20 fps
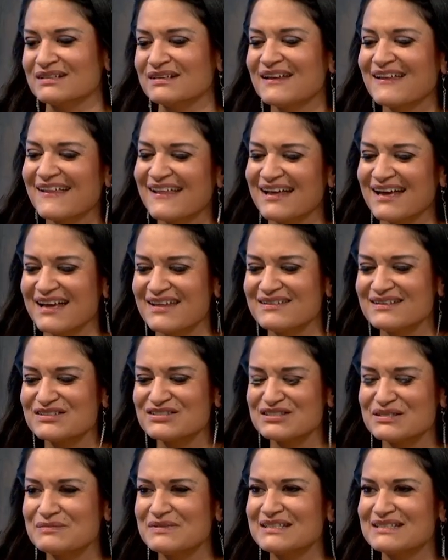Mm -hmm. And then
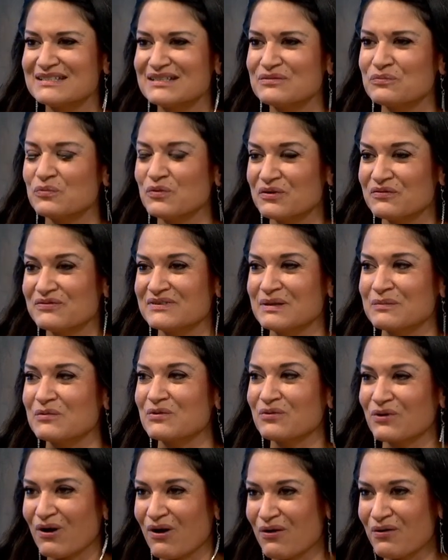she meets a wolf named
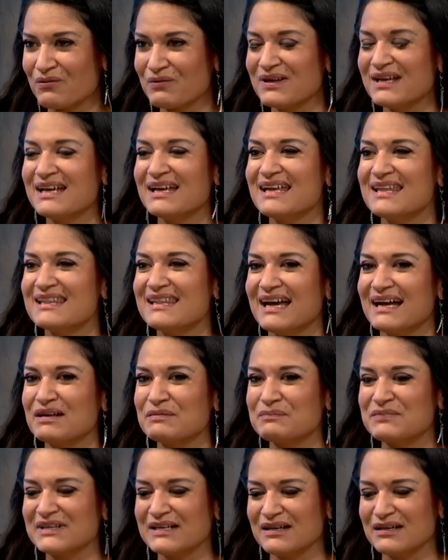Crow,
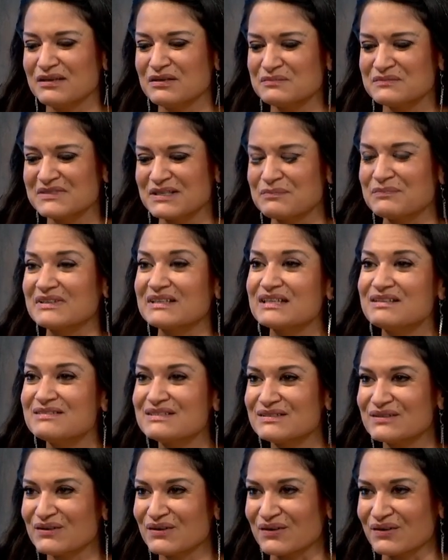that become that
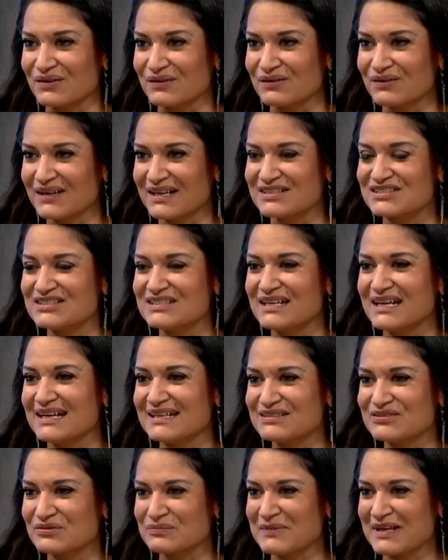believes in her and she
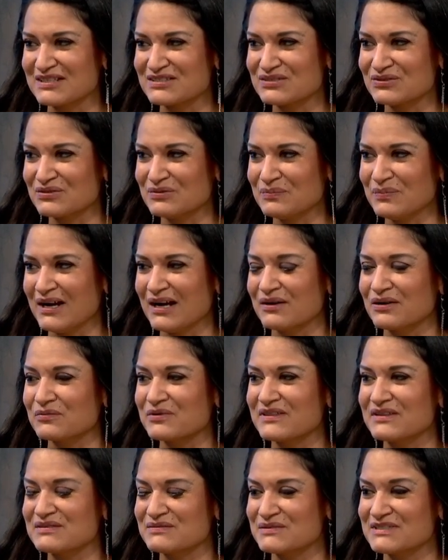has her magical power
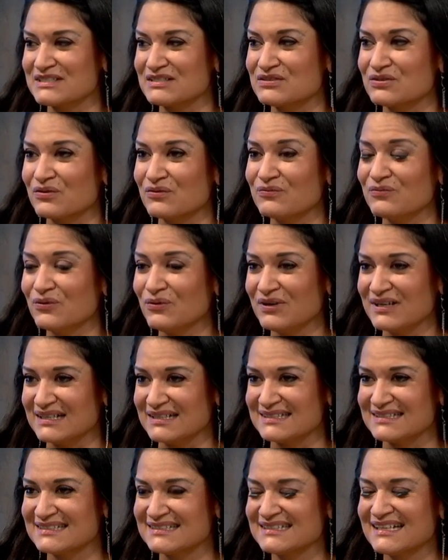with which is her
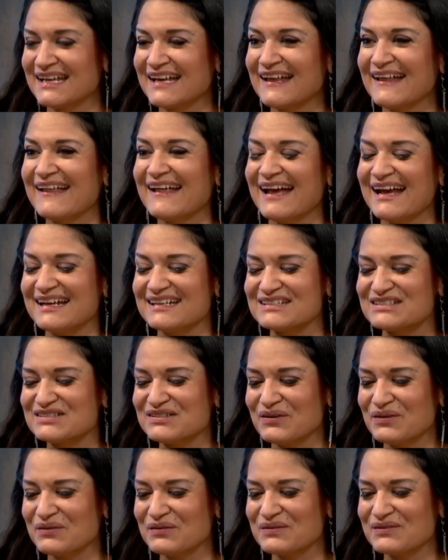voice mm -hmm. and
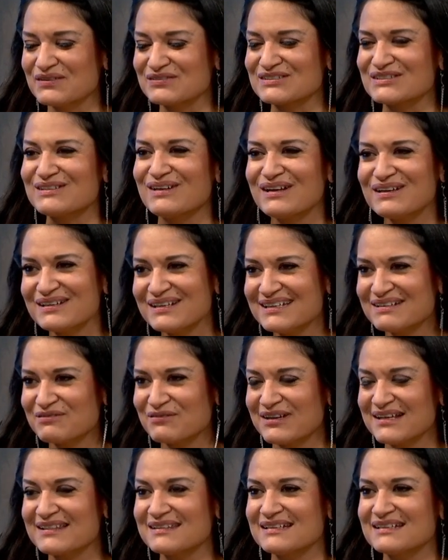so there's a lot of
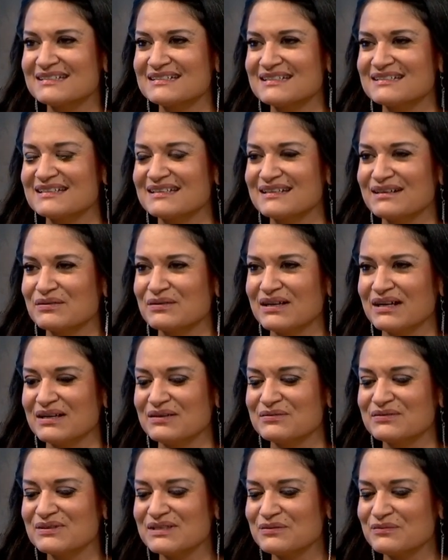great things in it i, I
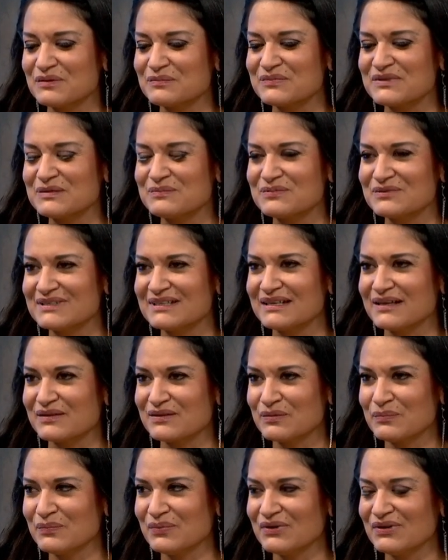really want people to get
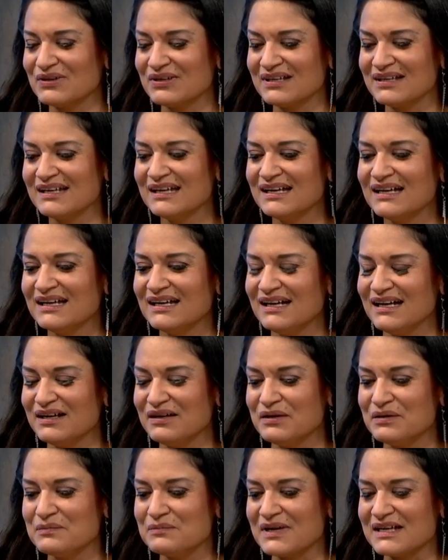the book
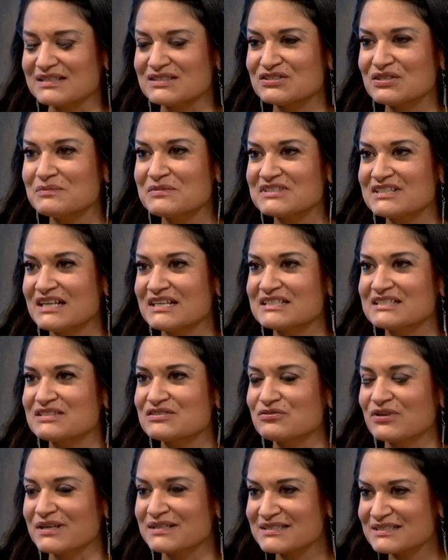um, and so much has
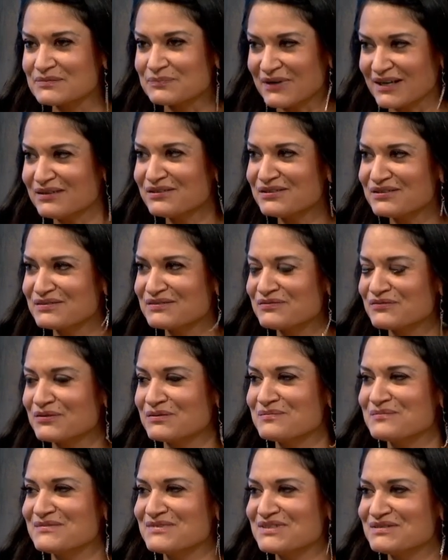transpired
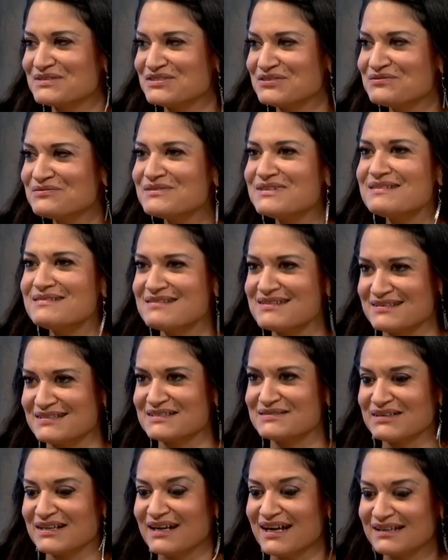from doing this
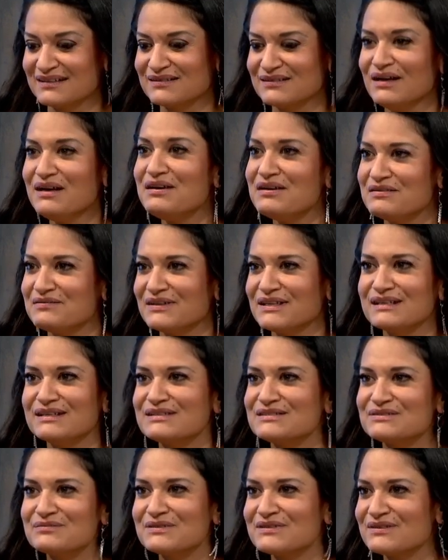that i love like
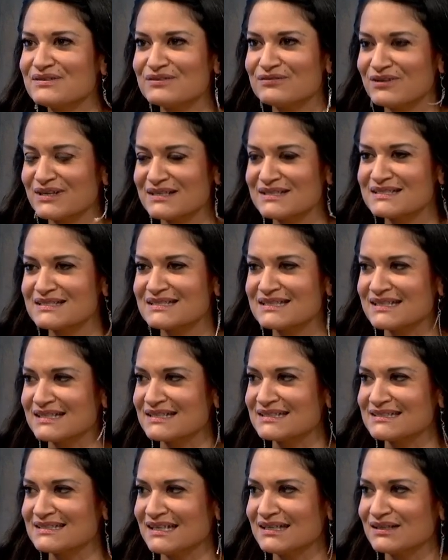it's one mm -hmm. of the mm-hmm. greatest
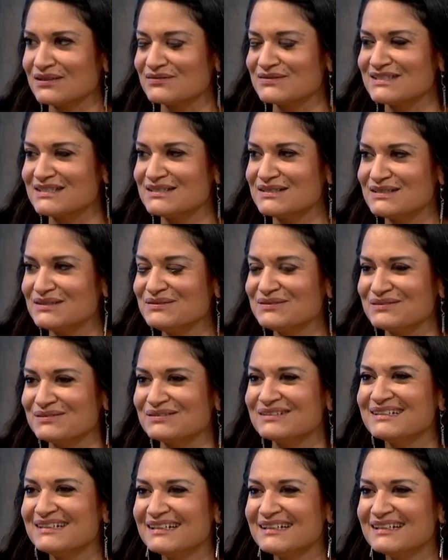things i love to do